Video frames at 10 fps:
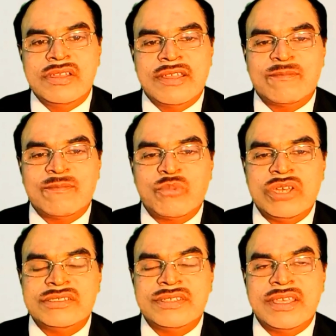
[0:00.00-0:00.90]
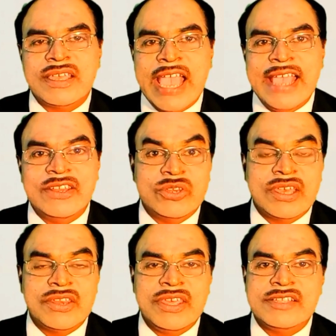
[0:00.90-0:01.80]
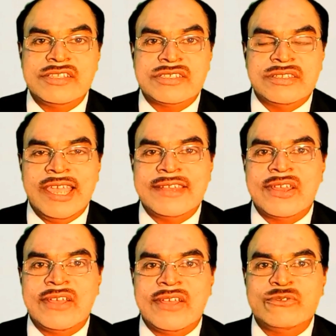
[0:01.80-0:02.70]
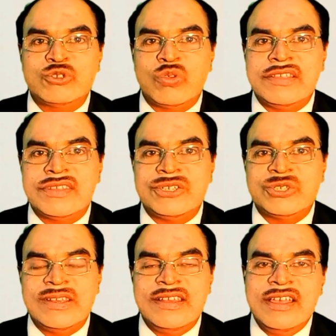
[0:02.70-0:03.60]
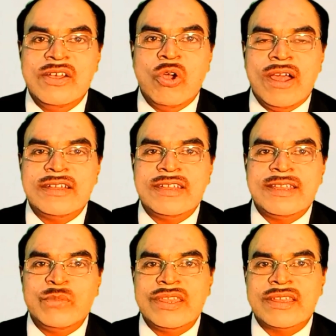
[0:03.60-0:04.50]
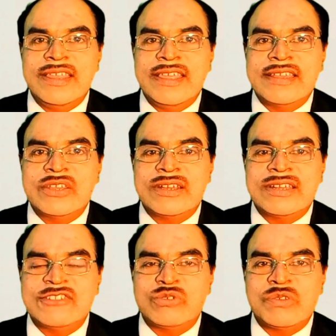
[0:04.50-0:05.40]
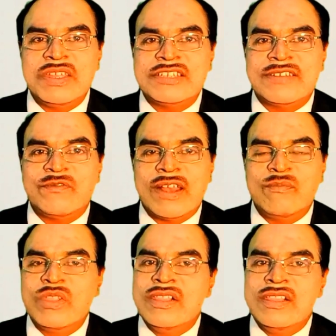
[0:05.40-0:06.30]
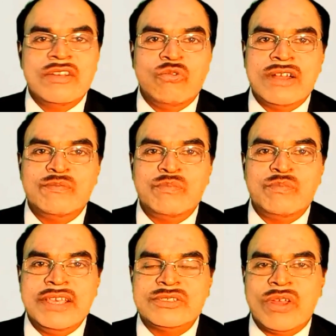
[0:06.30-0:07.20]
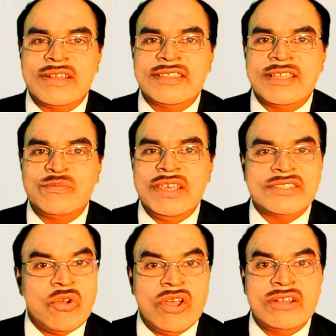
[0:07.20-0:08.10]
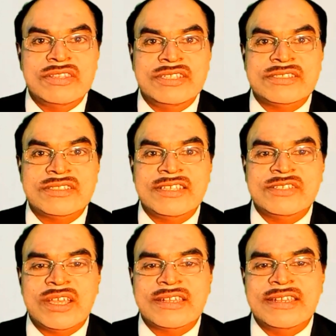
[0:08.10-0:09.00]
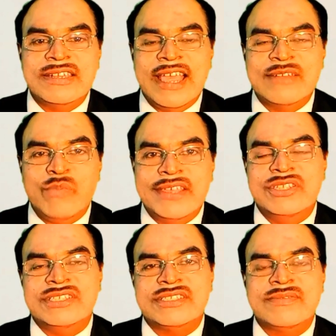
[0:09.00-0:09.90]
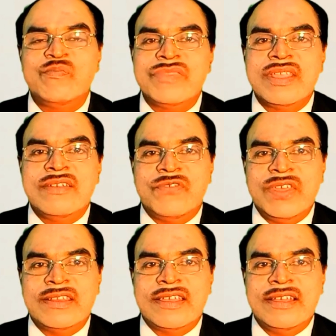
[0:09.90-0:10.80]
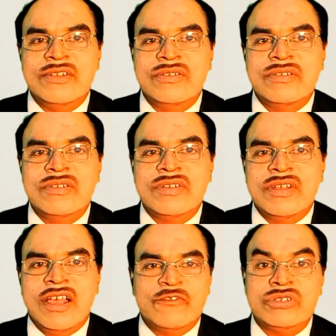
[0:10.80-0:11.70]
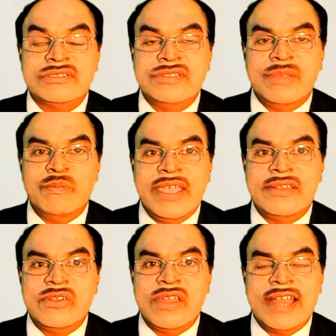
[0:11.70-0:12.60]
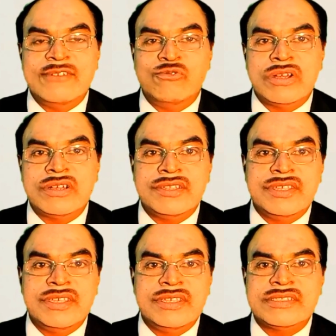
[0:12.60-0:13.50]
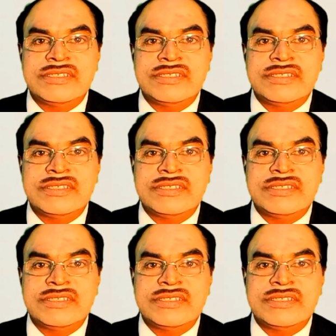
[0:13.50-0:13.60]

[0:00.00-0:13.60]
end processing, and it creates data visualization, automatic data transformation from one place to another place. All these things are done by this FinCAD. Of course, the main advantage is